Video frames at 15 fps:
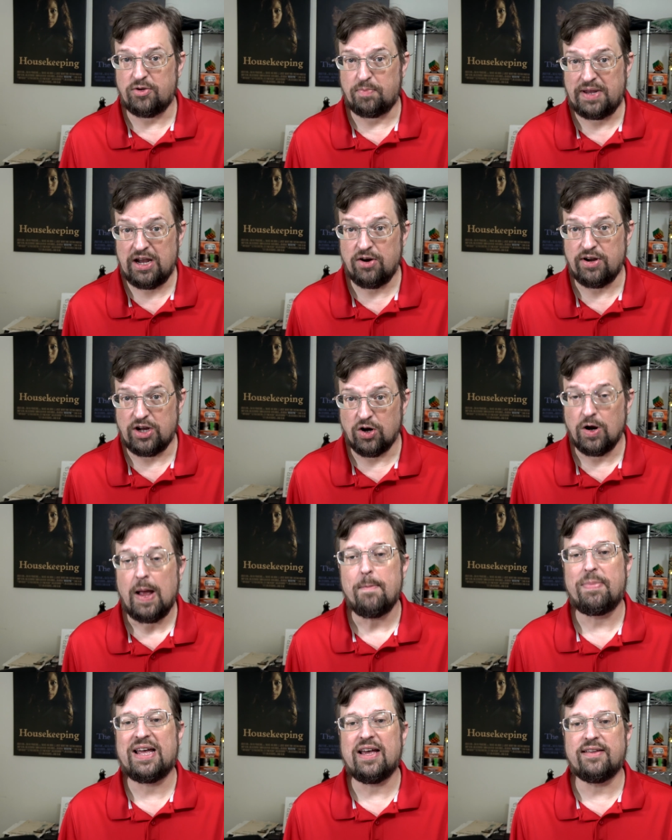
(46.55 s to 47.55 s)

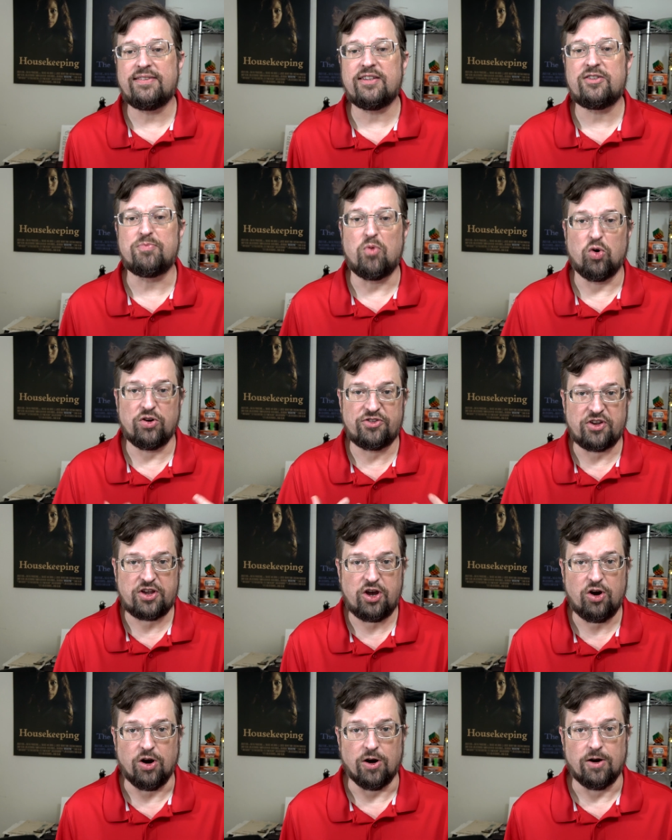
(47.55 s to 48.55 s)
superior because it's more
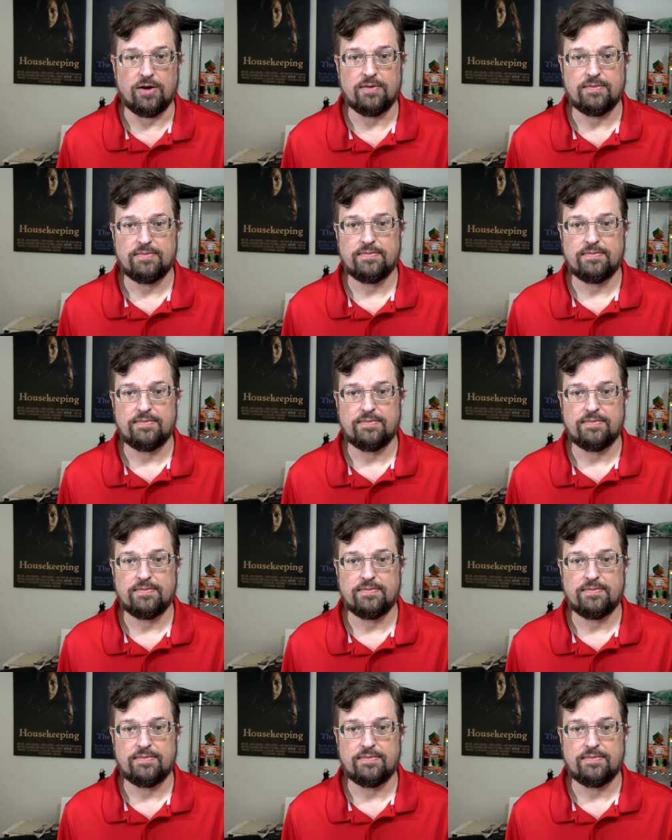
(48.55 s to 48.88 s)
secure.